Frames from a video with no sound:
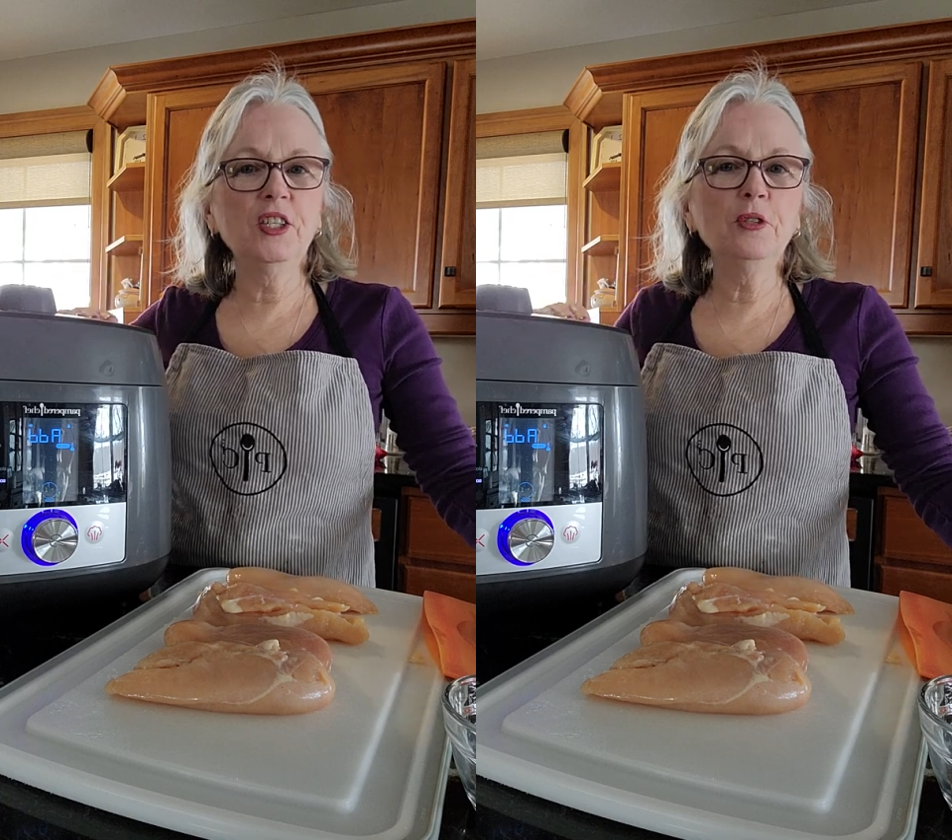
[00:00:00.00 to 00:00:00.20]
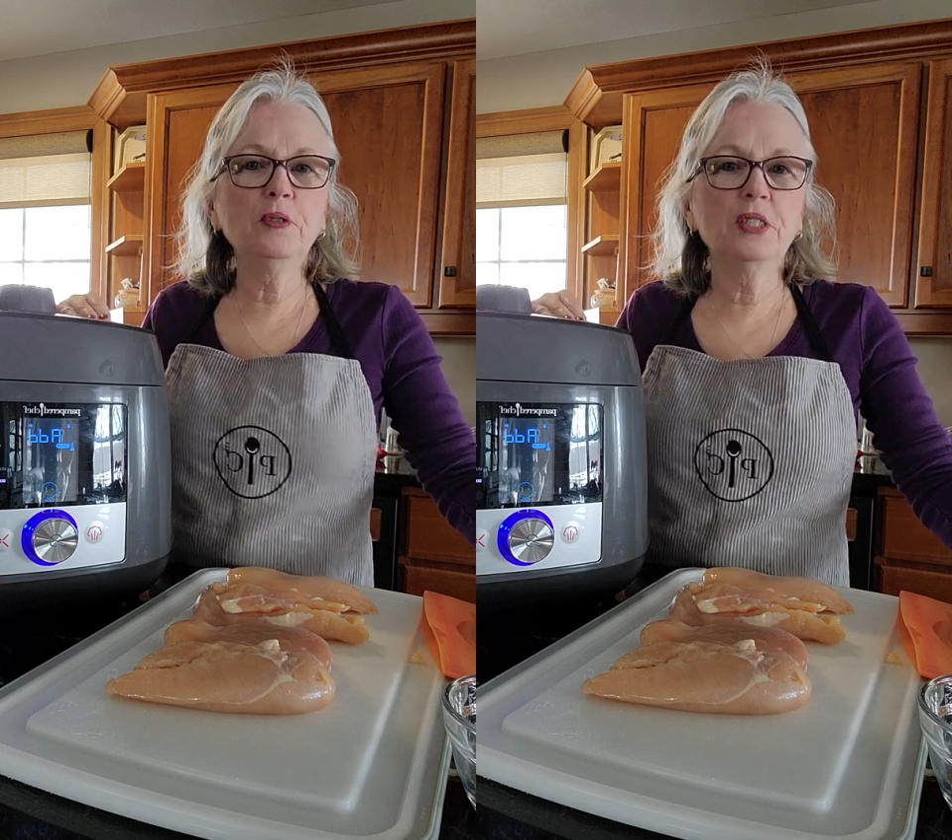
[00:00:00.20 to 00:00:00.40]

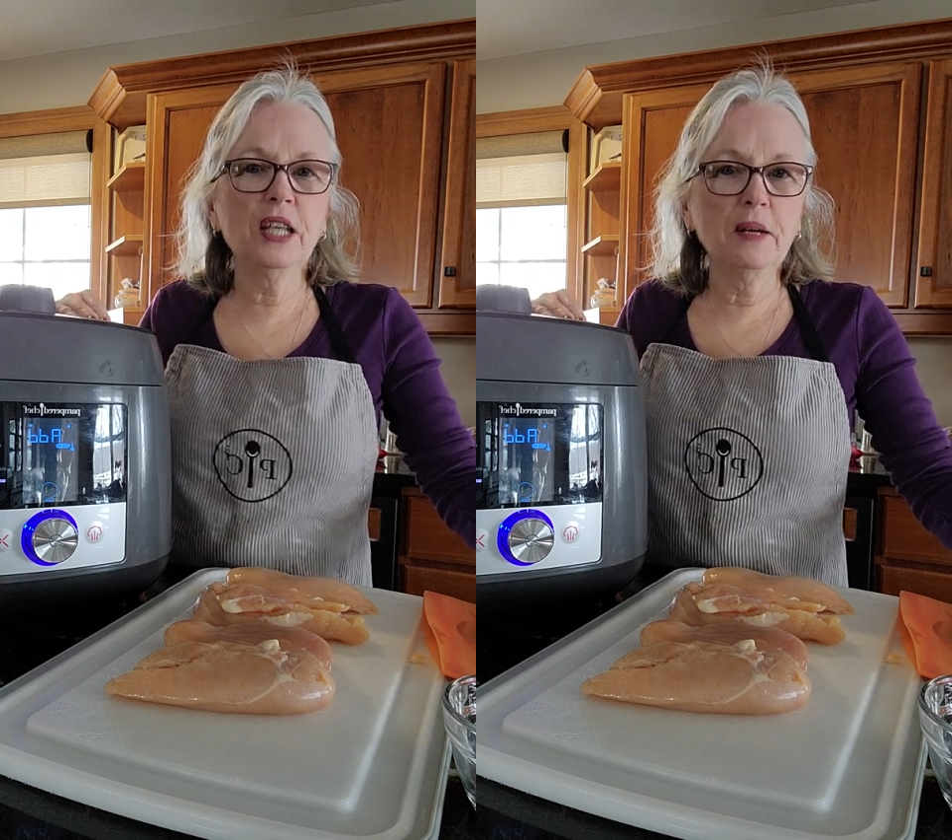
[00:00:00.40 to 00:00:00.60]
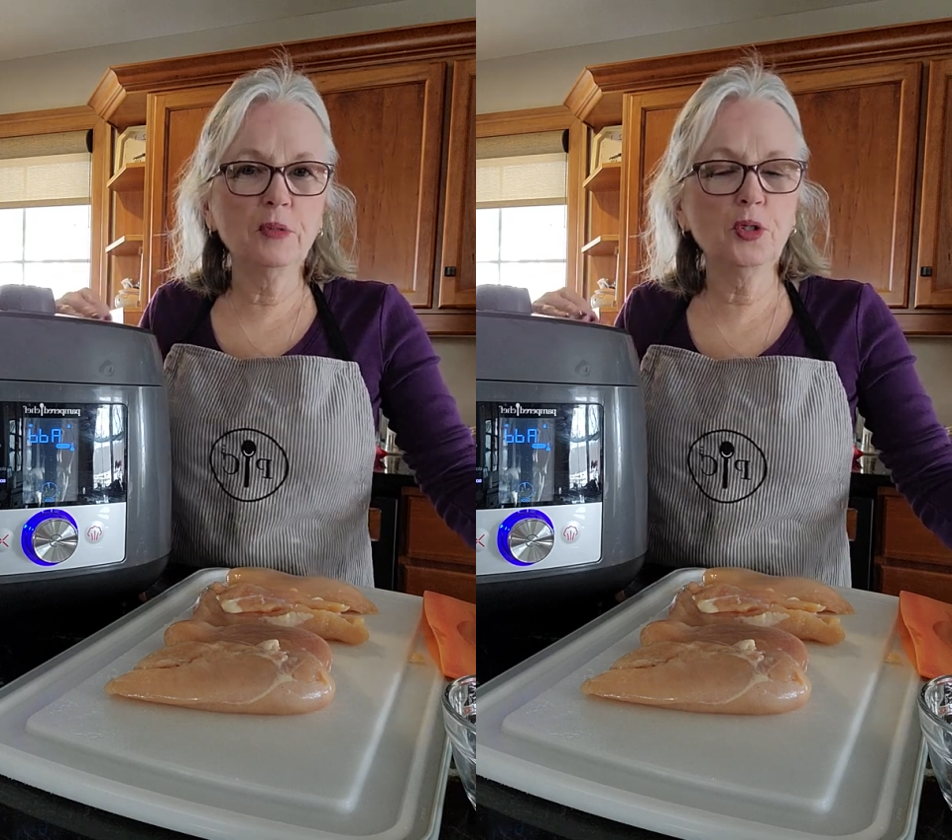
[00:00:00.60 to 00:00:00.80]
do
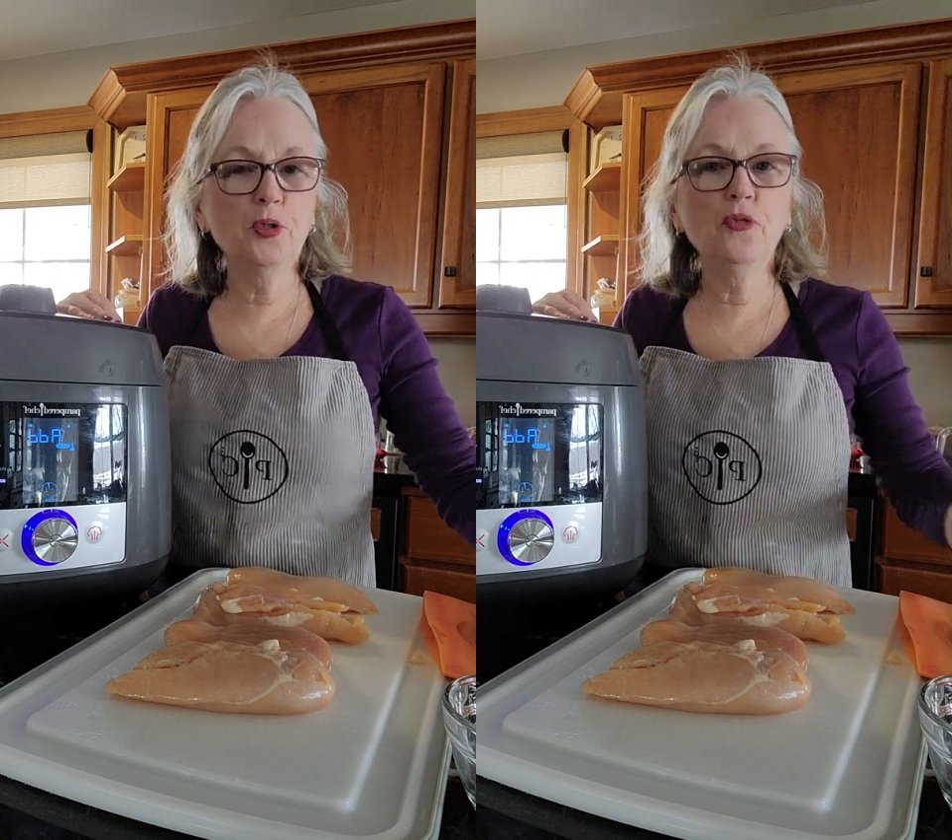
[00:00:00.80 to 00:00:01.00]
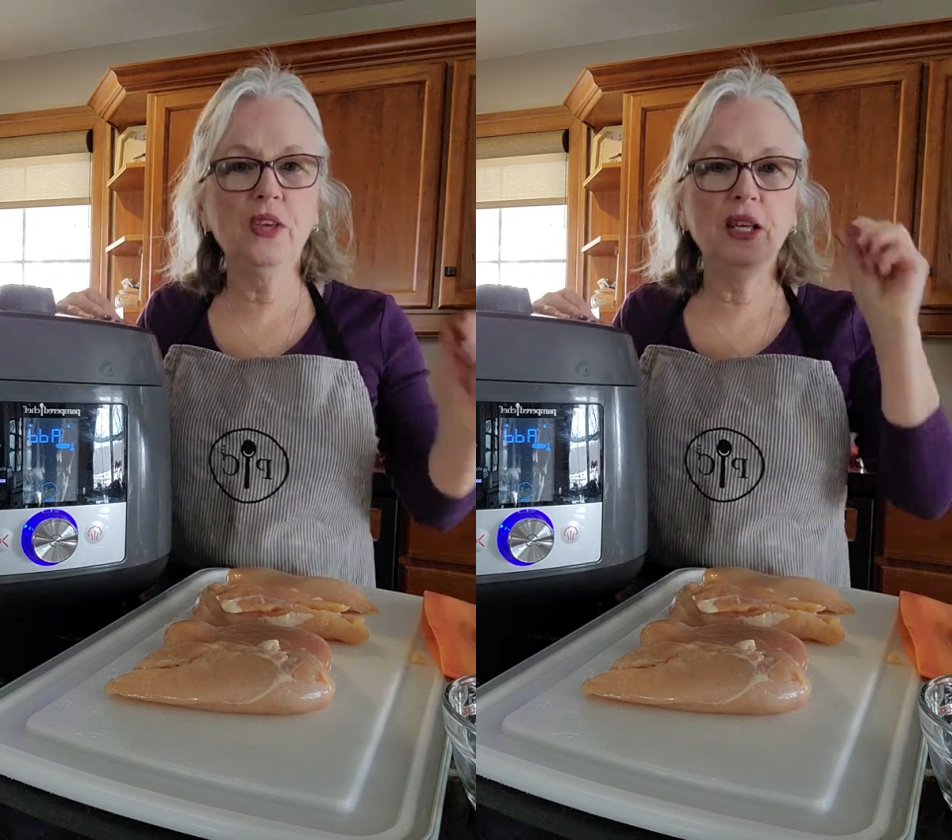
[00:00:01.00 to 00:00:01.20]
some
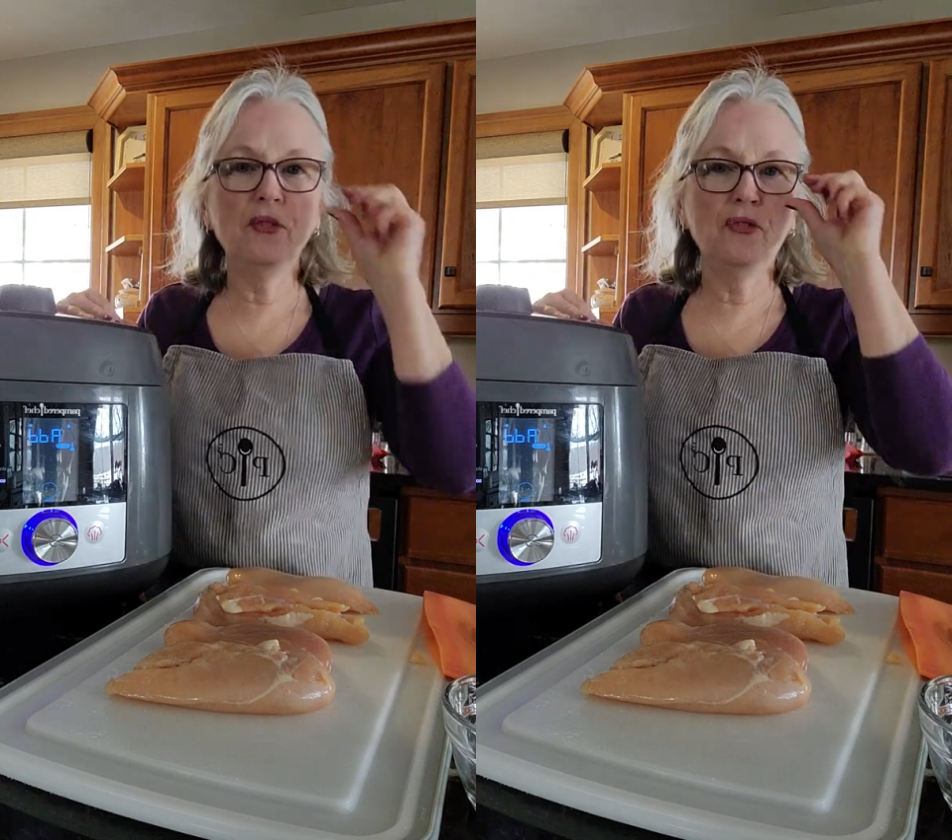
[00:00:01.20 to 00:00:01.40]
sous vide